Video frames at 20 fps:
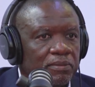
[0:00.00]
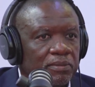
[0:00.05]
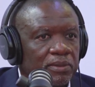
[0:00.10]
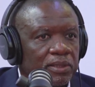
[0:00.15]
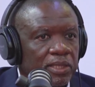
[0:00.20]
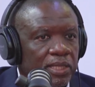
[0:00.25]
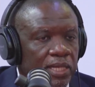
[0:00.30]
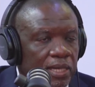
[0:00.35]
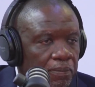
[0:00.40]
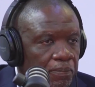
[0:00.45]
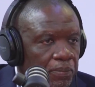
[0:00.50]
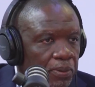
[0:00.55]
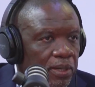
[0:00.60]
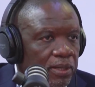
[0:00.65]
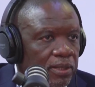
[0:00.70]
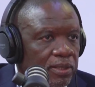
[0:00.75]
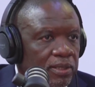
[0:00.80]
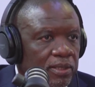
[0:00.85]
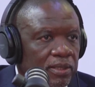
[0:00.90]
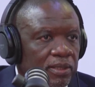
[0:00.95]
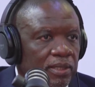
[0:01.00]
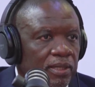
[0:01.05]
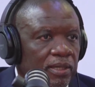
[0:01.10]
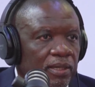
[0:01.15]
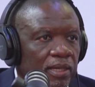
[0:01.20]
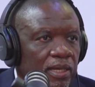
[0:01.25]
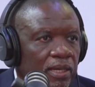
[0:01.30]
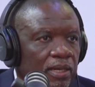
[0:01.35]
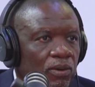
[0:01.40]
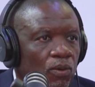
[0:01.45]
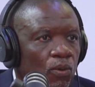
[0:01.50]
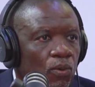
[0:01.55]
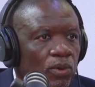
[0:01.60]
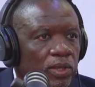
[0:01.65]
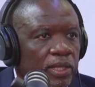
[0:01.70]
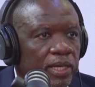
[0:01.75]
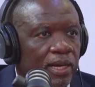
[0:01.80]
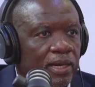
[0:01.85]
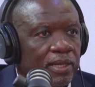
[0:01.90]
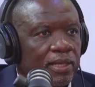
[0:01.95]
sleepers, and all
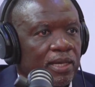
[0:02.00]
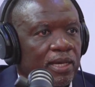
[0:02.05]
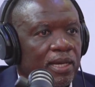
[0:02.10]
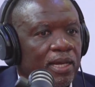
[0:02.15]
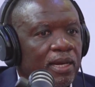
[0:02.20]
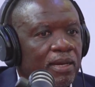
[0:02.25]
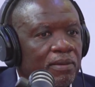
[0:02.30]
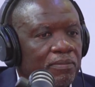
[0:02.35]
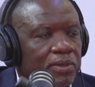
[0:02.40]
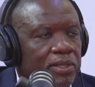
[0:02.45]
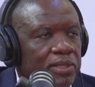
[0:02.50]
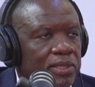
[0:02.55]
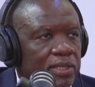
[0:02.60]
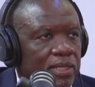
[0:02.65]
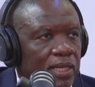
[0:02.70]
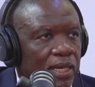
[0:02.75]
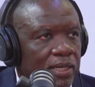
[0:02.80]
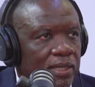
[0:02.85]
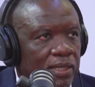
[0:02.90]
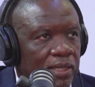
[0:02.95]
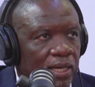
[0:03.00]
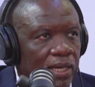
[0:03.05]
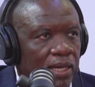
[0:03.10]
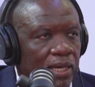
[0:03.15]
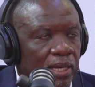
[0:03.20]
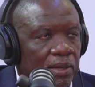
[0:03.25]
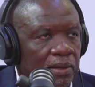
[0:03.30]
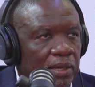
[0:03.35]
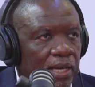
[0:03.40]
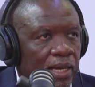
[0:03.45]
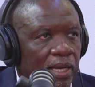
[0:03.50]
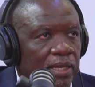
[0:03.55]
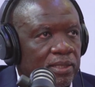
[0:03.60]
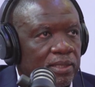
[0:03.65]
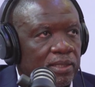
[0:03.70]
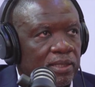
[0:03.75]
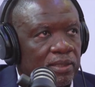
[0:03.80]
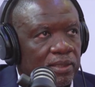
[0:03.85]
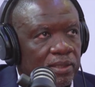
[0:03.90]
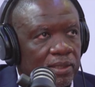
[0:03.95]
the other elements that get
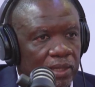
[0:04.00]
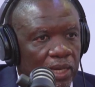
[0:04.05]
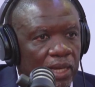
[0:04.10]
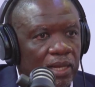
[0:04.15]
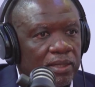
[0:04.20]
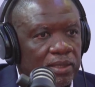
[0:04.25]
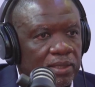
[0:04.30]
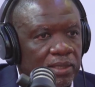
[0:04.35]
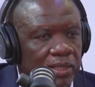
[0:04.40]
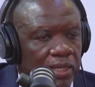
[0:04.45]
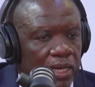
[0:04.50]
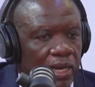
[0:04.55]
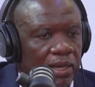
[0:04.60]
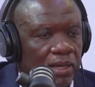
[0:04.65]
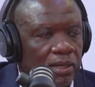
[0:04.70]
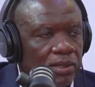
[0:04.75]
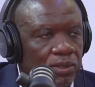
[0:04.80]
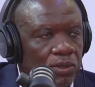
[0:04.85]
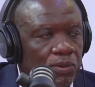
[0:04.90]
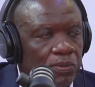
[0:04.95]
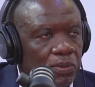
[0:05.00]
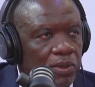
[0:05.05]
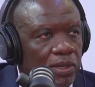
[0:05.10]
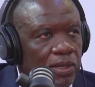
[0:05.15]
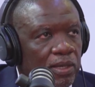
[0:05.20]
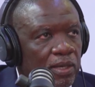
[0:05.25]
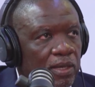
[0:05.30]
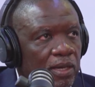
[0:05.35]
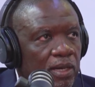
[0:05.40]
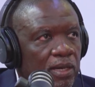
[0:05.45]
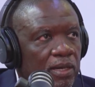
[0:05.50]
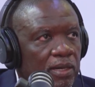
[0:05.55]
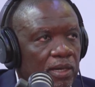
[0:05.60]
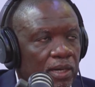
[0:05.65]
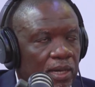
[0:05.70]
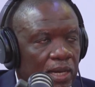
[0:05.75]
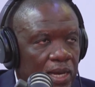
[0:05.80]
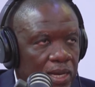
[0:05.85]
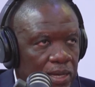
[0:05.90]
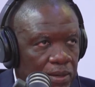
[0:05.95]
a rail track to be
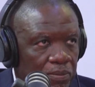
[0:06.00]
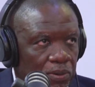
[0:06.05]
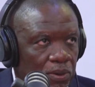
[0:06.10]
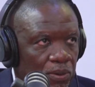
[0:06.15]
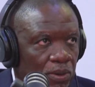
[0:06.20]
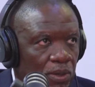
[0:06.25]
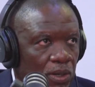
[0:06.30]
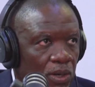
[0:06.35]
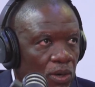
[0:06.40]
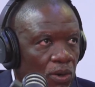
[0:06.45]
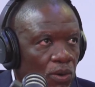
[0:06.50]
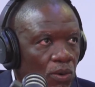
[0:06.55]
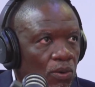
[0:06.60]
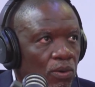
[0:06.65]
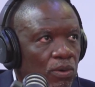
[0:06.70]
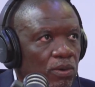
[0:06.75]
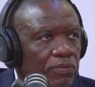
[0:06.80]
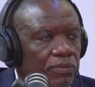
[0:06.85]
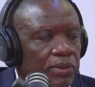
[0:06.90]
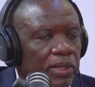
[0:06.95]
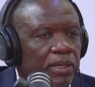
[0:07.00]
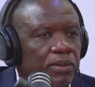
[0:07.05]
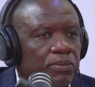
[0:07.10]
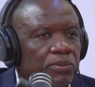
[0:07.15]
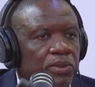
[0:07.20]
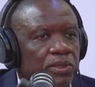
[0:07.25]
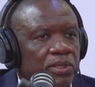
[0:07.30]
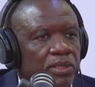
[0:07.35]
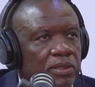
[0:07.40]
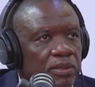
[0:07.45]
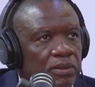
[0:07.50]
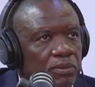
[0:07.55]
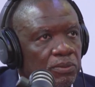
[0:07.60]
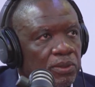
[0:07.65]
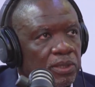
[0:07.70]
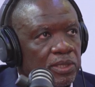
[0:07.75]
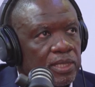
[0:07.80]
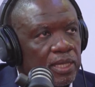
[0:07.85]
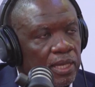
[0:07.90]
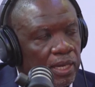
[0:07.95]
reliable. All of that
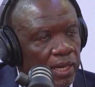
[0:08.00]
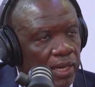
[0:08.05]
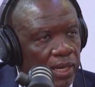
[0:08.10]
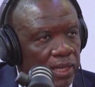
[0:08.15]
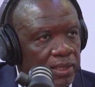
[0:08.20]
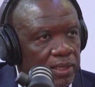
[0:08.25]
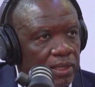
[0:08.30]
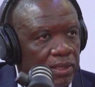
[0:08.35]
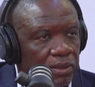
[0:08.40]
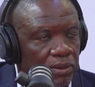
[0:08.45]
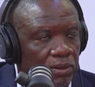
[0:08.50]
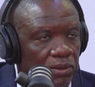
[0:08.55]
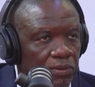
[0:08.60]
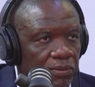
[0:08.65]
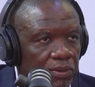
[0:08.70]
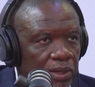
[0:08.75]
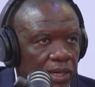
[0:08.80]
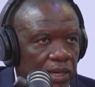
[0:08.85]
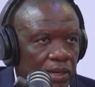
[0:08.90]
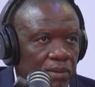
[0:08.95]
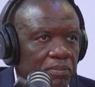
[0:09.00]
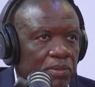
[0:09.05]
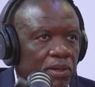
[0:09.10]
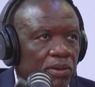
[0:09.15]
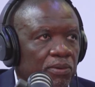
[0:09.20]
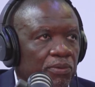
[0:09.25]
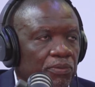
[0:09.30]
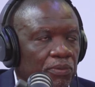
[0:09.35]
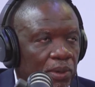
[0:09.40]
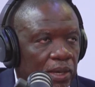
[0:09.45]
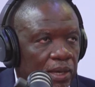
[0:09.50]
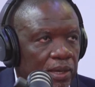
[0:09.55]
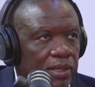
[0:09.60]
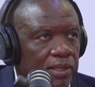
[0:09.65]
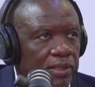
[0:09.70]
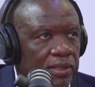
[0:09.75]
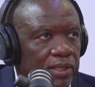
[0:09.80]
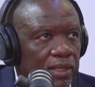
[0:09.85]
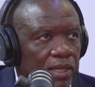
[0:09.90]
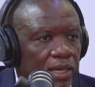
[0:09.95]
was neglected over a number of
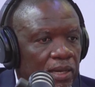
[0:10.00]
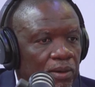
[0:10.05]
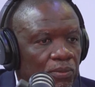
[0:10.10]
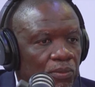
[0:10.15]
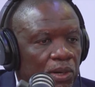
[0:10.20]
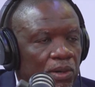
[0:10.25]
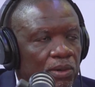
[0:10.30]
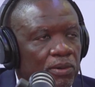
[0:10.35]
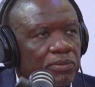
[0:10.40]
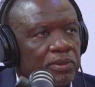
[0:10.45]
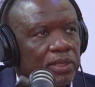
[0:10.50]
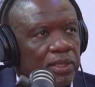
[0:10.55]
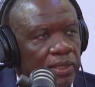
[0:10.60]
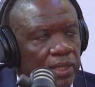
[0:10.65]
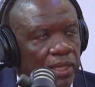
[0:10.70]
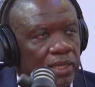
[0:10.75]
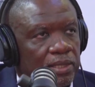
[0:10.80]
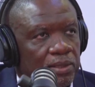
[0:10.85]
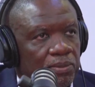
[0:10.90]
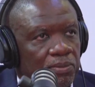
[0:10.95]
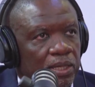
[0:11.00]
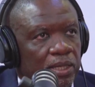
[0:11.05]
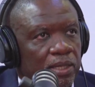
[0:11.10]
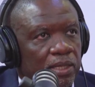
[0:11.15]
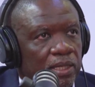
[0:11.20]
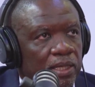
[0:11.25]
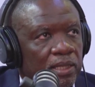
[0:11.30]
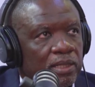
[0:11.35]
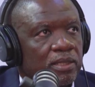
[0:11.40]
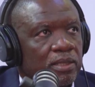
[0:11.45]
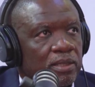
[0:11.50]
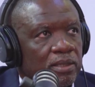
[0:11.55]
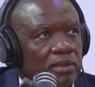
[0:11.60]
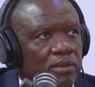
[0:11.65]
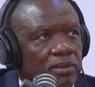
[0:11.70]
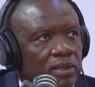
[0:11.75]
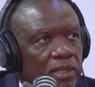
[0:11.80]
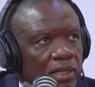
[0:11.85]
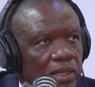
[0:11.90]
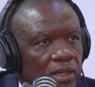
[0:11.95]
years. And one of the things
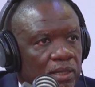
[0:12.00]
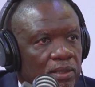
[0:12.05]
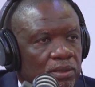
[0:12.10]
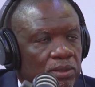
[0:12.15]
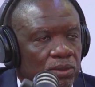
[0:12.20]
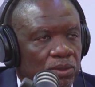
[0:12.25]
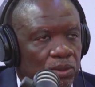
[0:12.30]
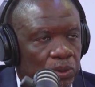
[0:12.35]
he needed to